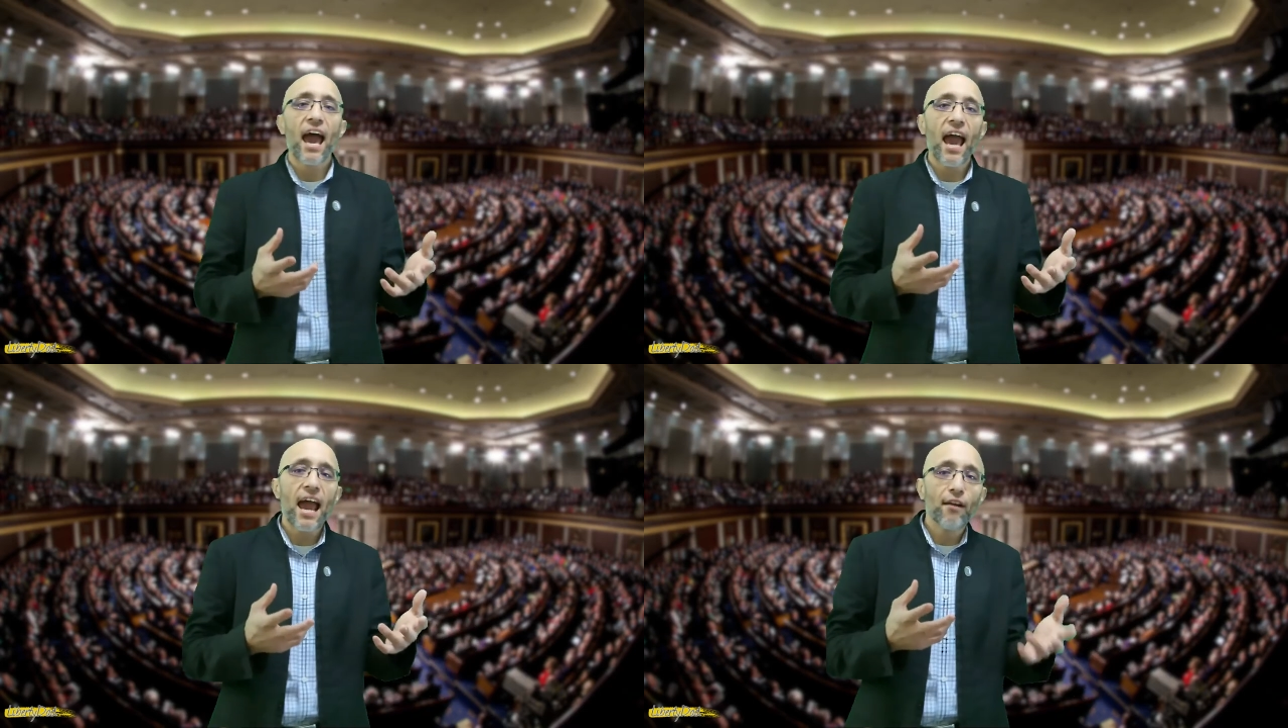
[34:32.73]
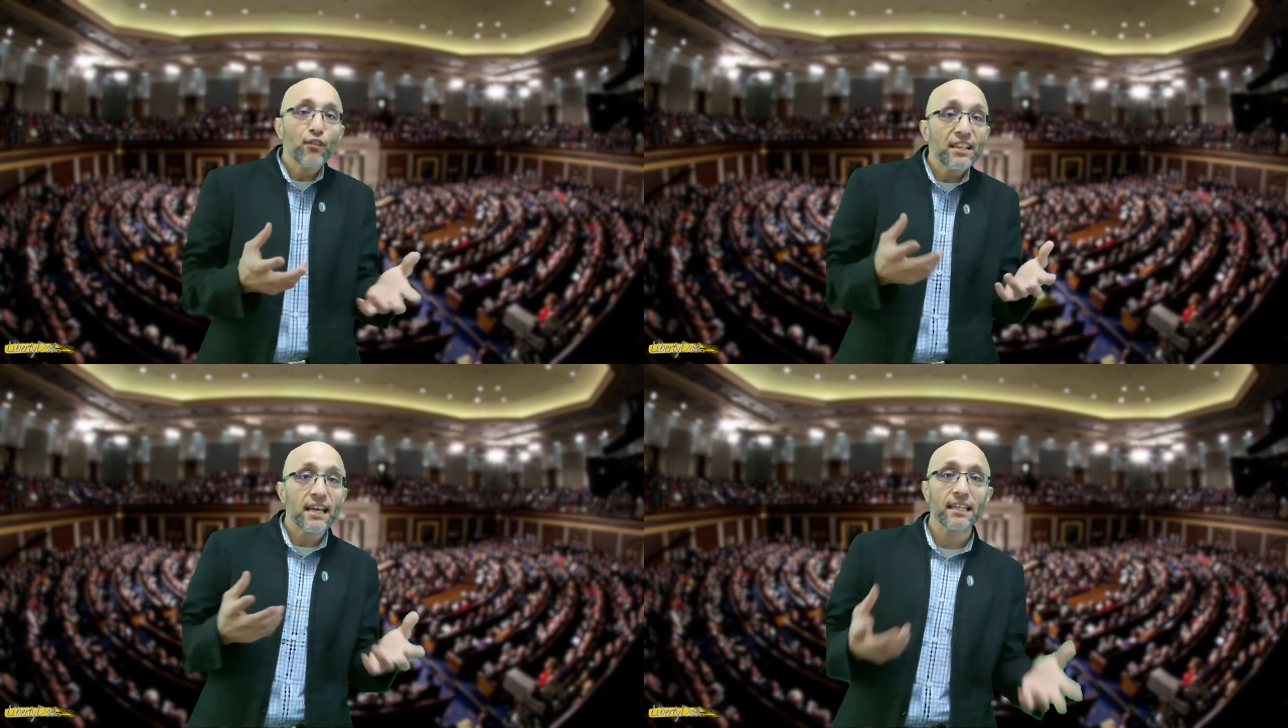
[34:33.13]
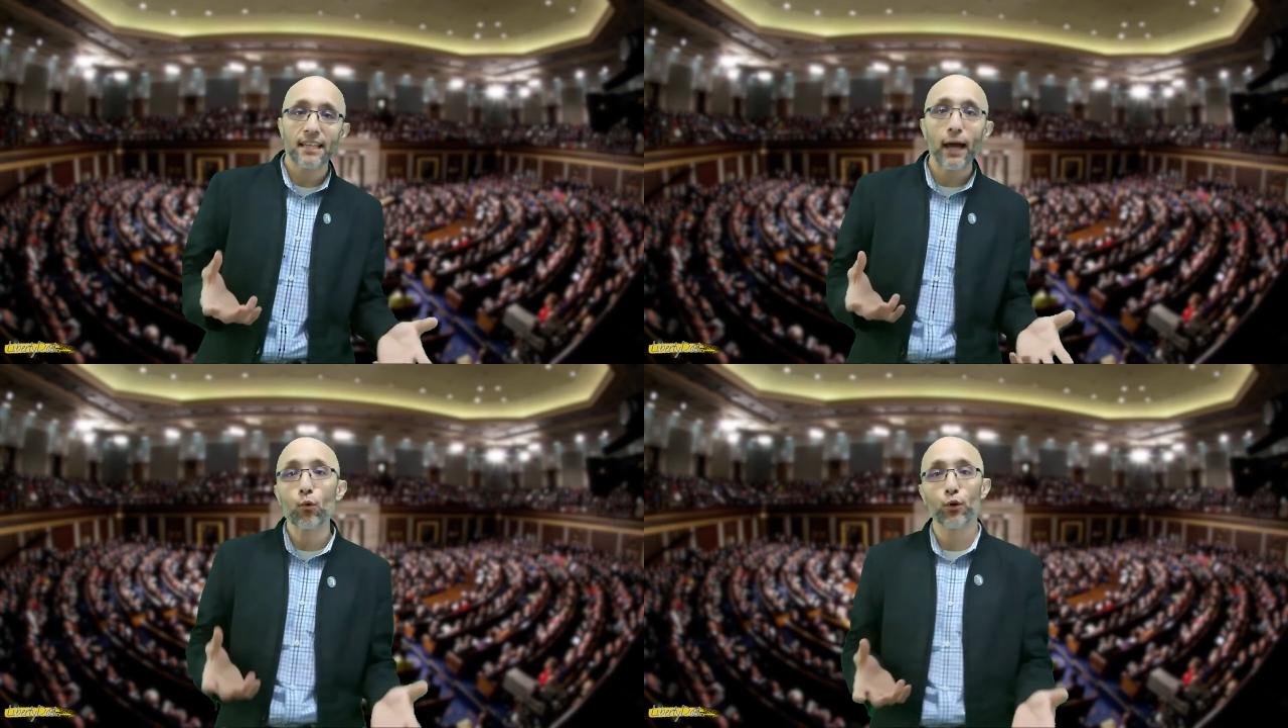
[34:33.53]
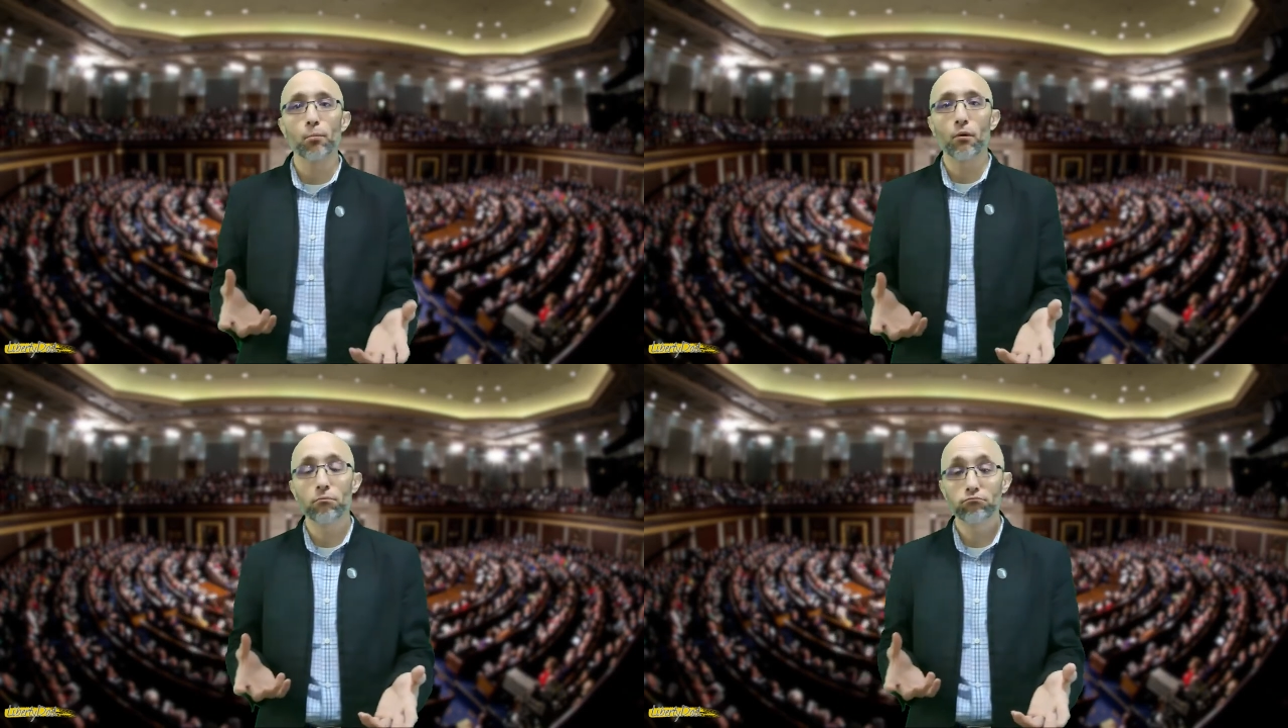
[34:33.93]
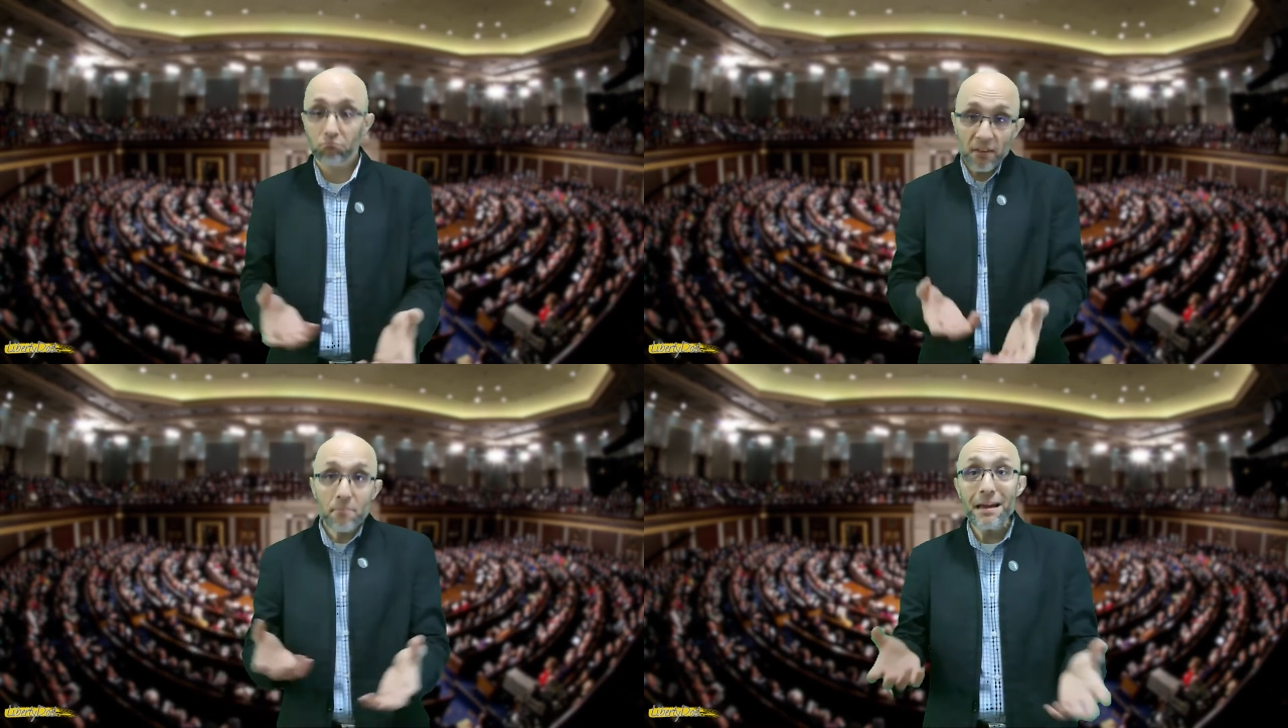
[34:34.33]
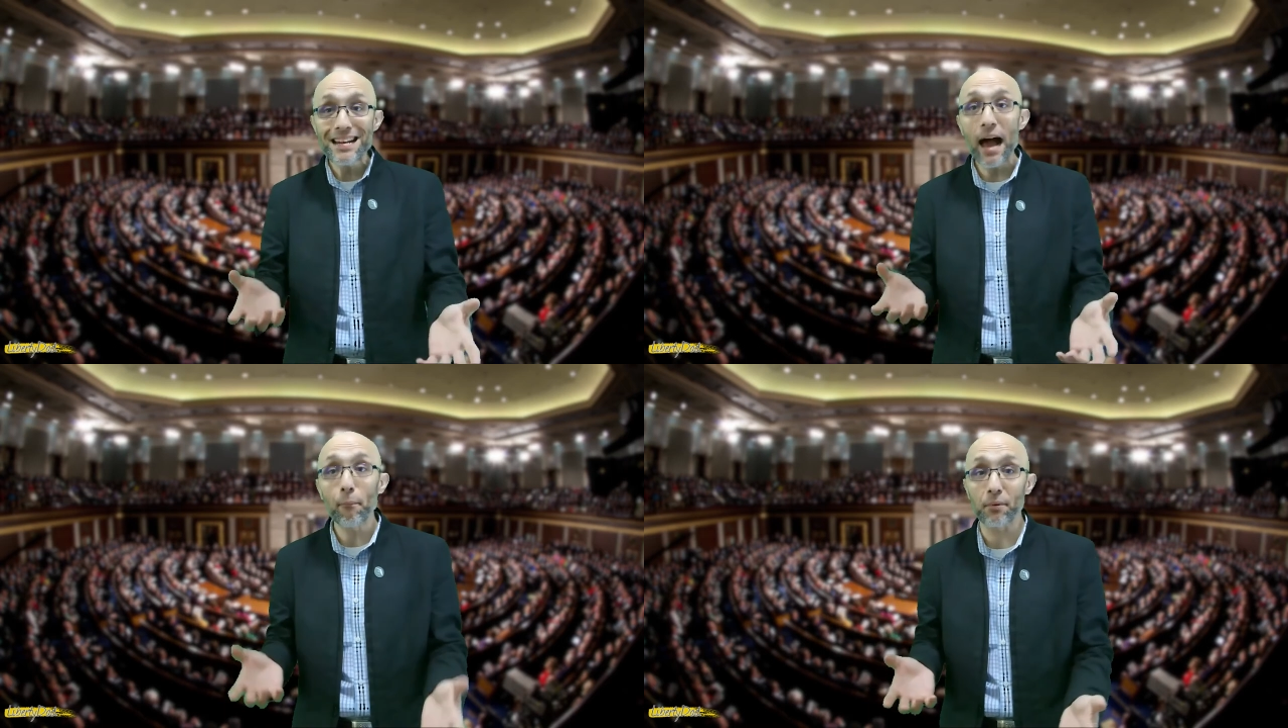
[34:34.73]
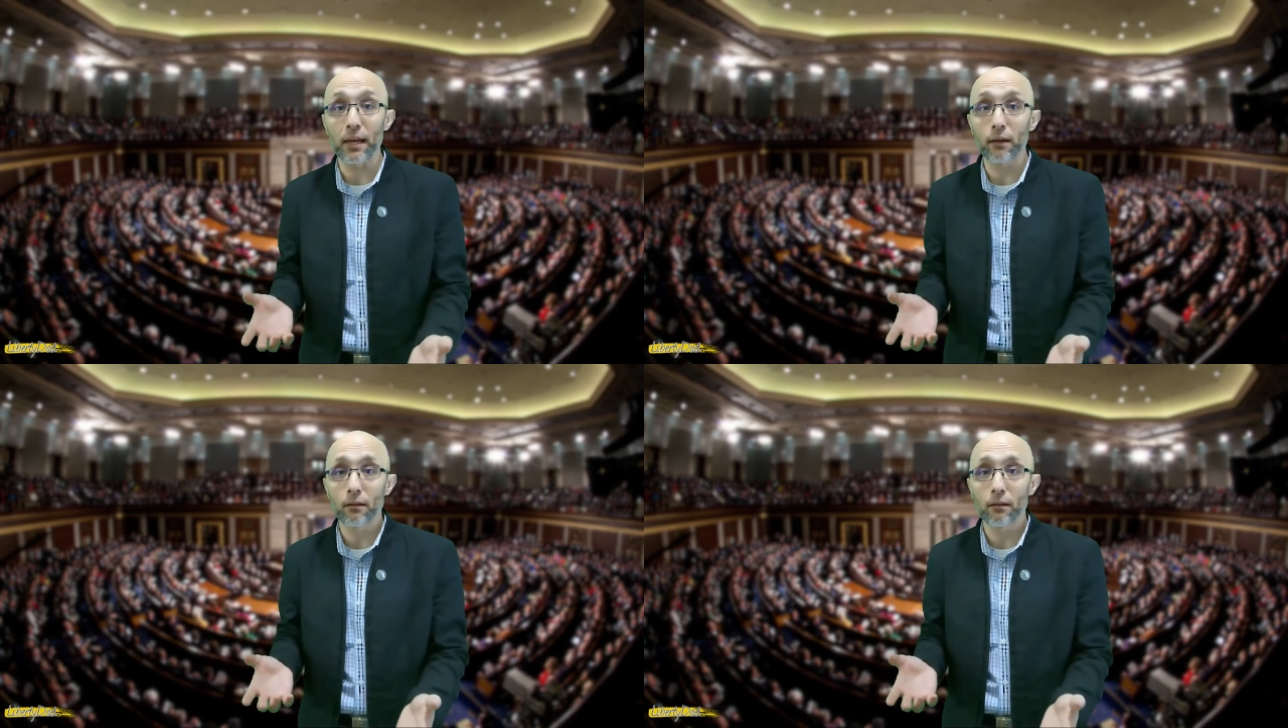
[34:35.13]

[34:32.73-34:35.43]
everything is equitable. It may not be.